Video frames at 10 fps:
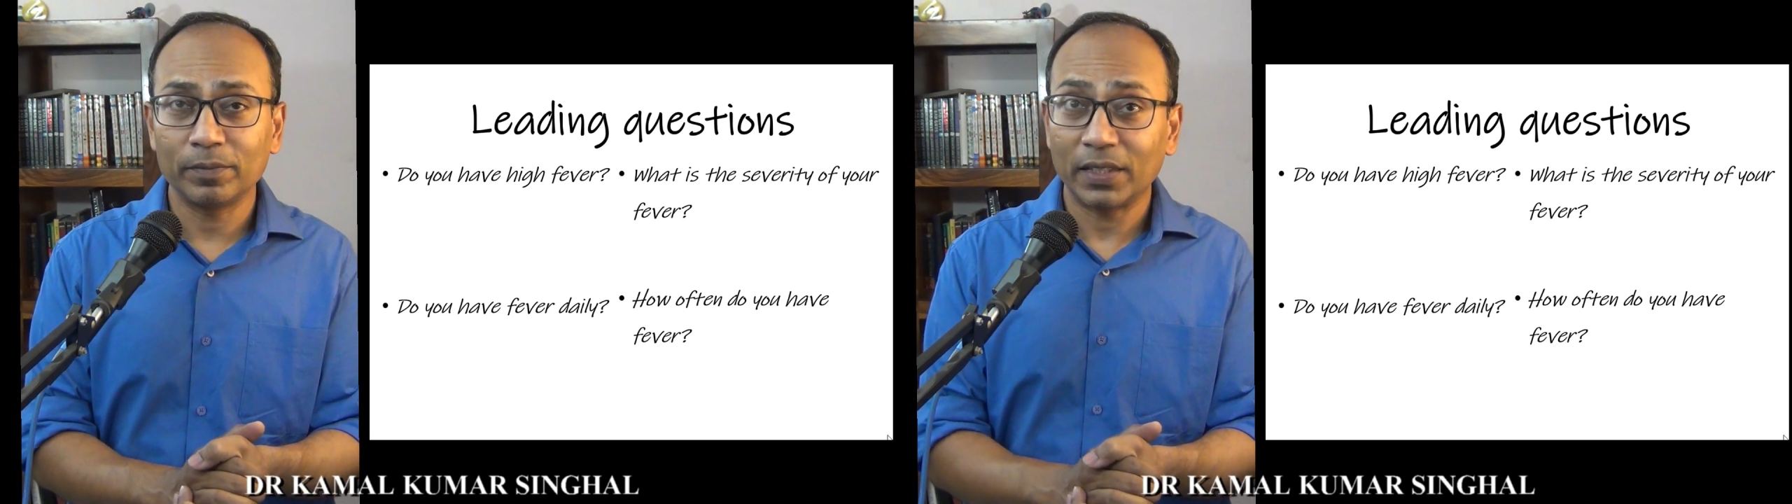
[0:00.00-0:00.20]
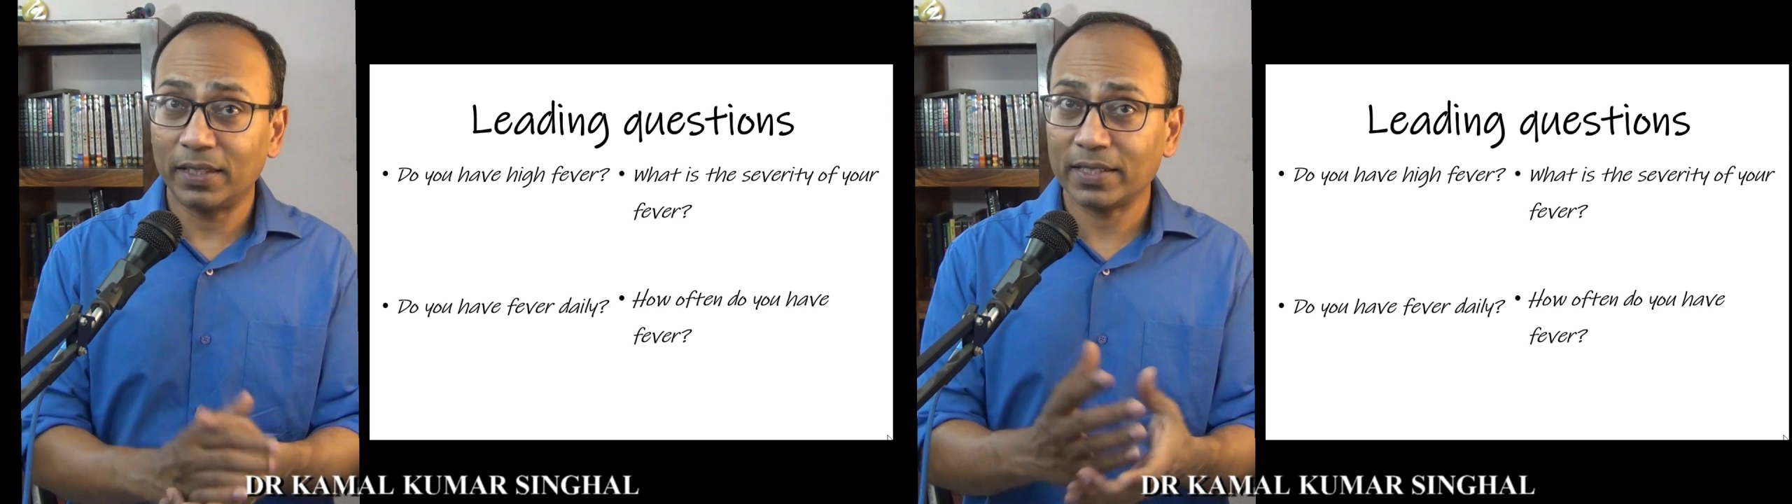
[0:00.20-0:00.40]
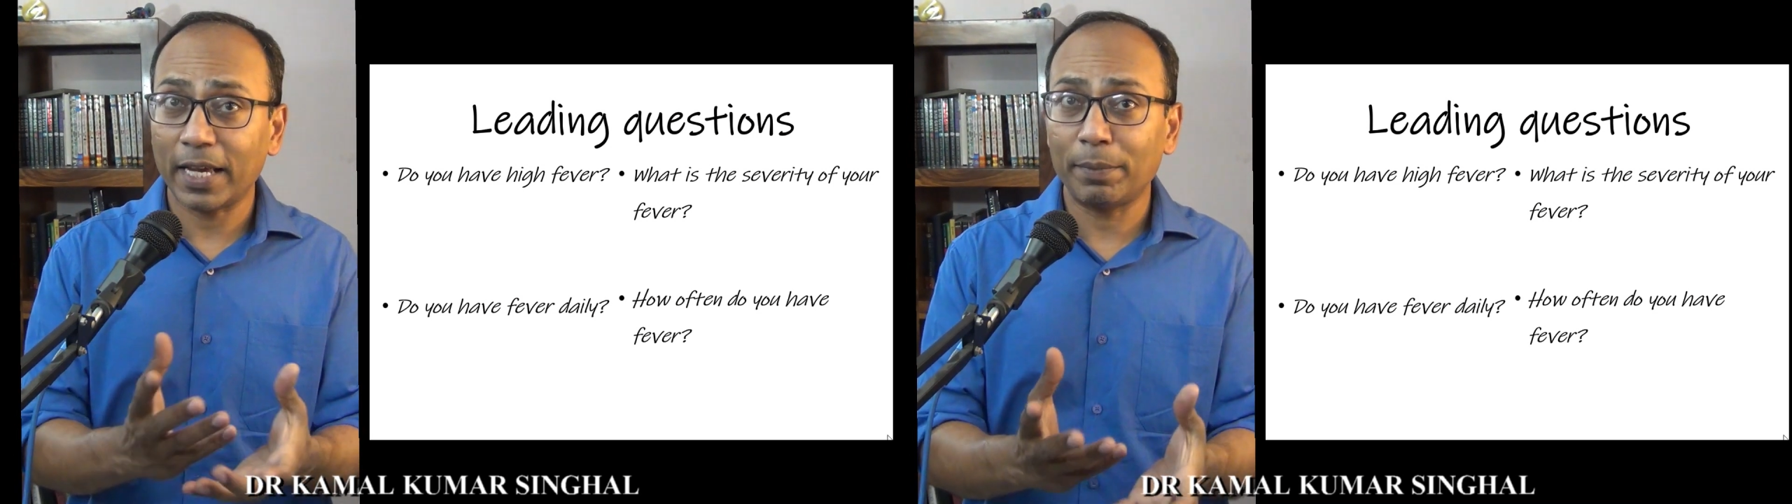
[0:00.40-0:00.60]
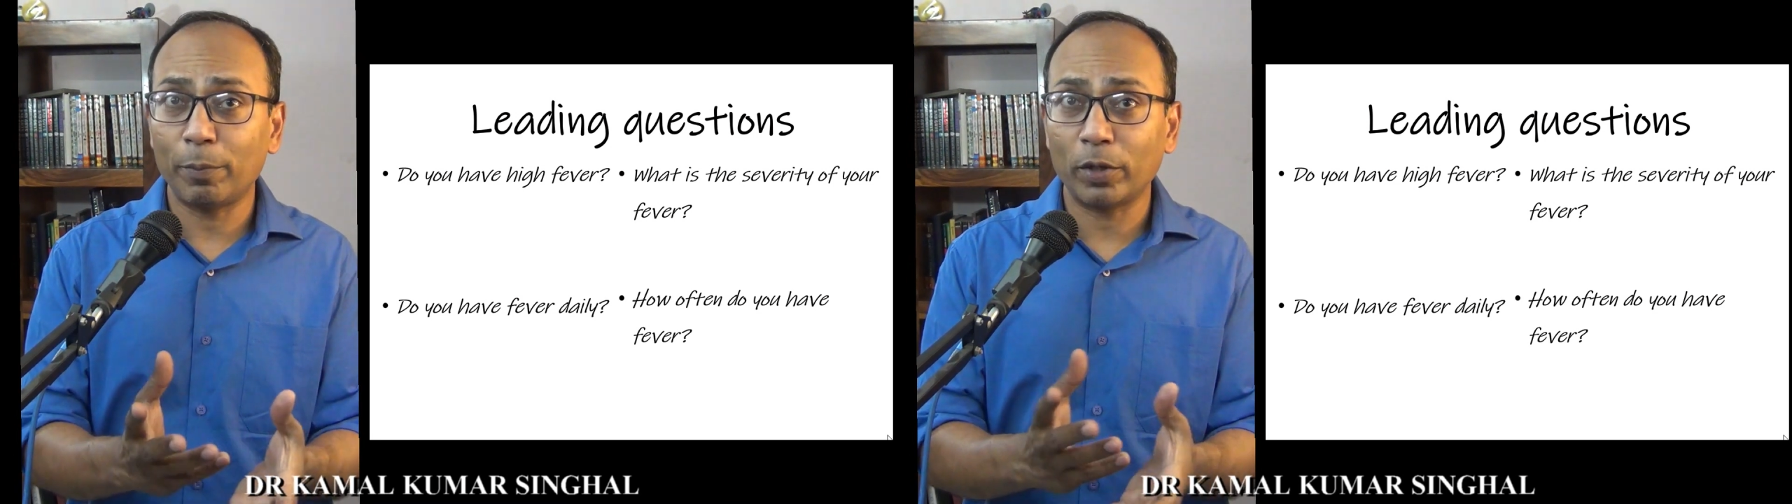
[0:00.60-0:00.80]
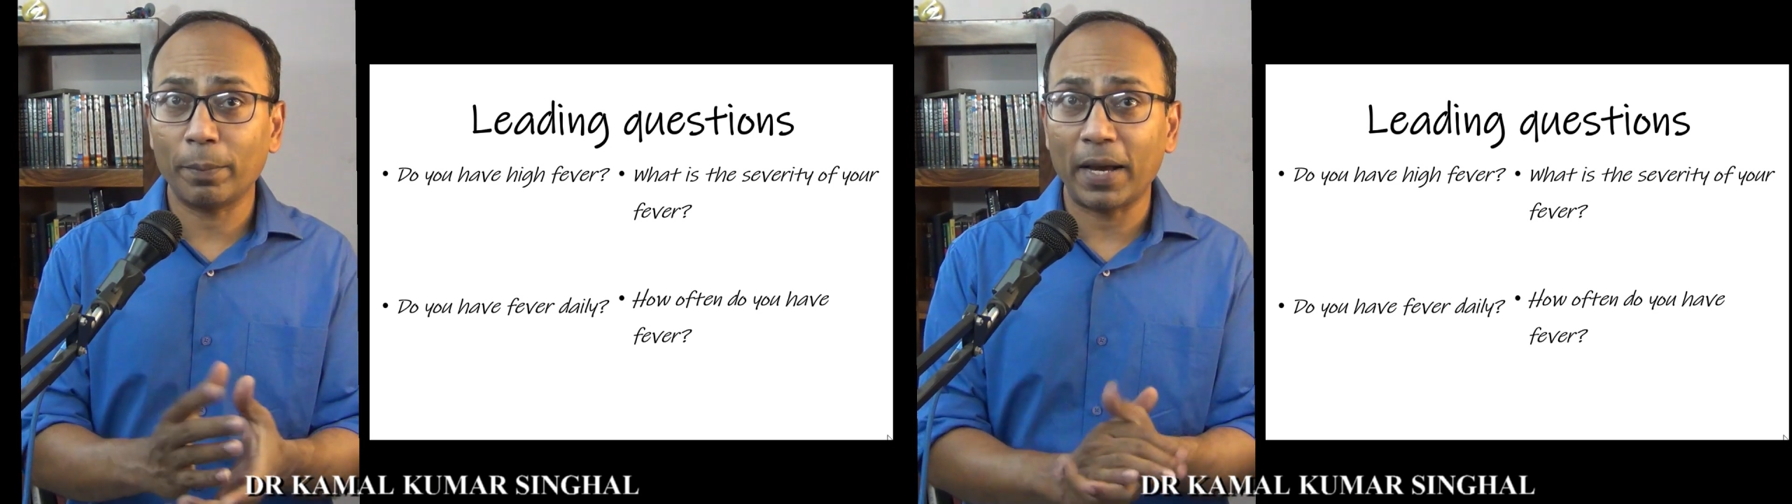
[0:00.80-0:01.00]
This can be
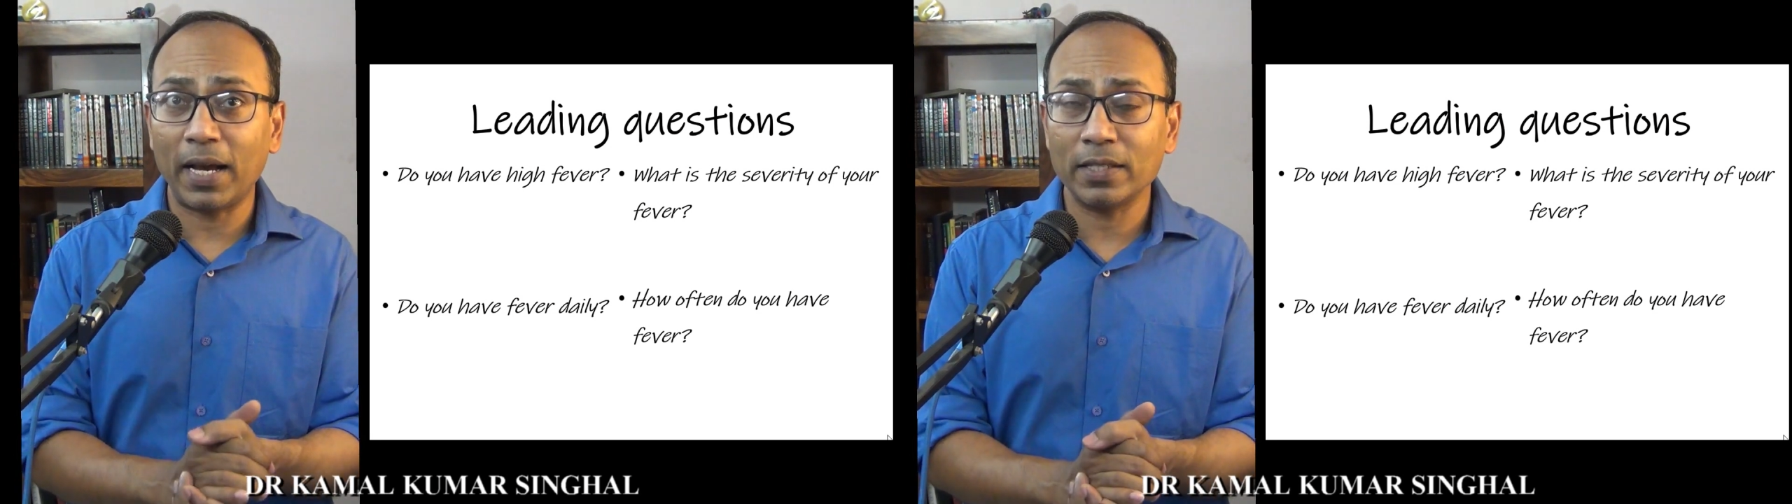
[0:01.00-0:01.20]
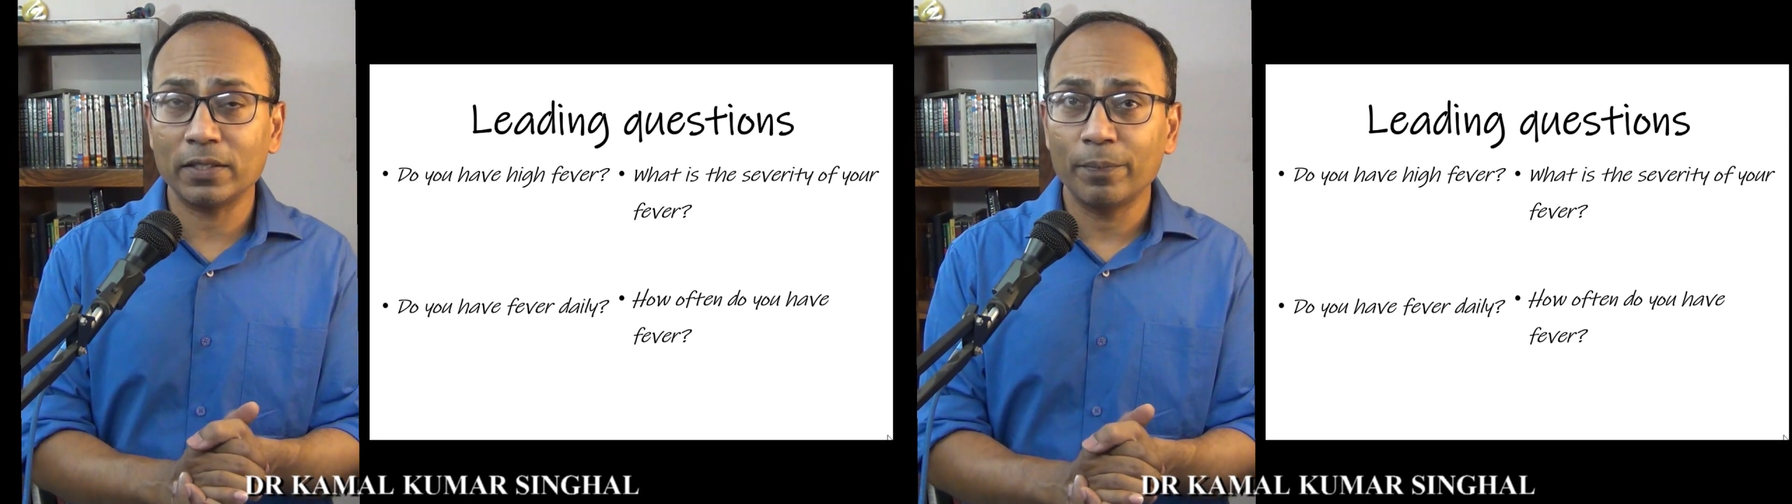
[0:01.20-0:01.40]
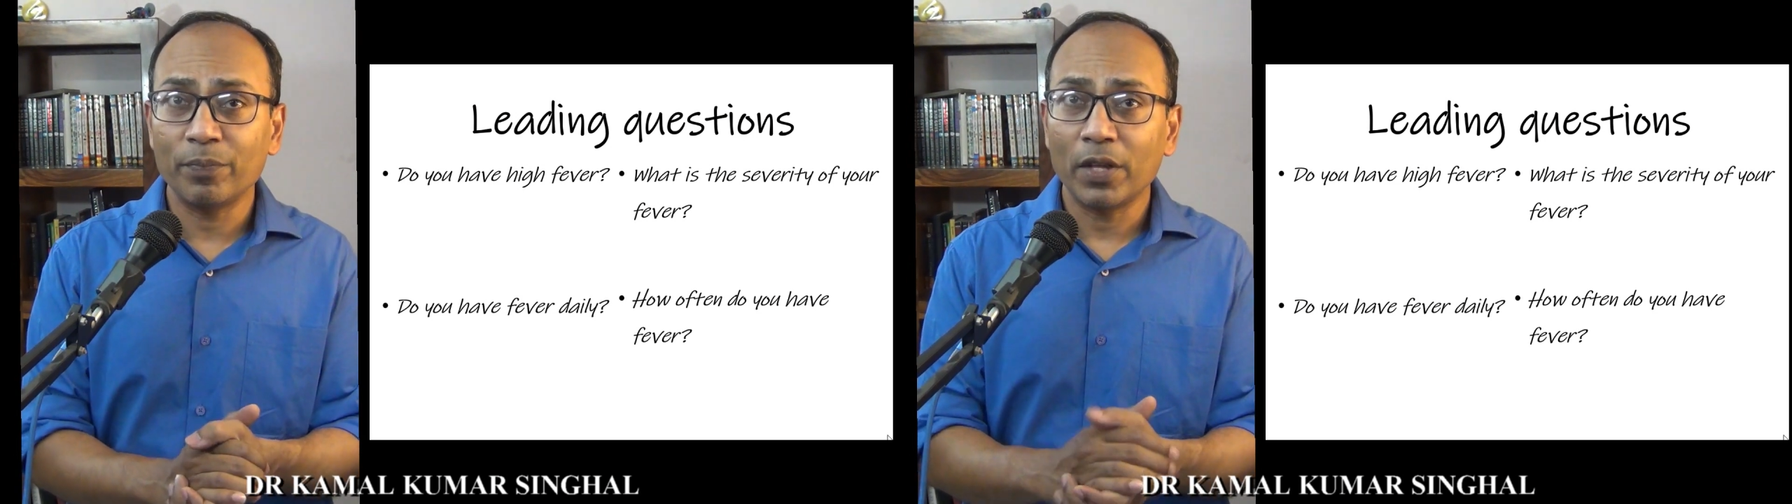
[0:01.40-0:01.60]
put up as,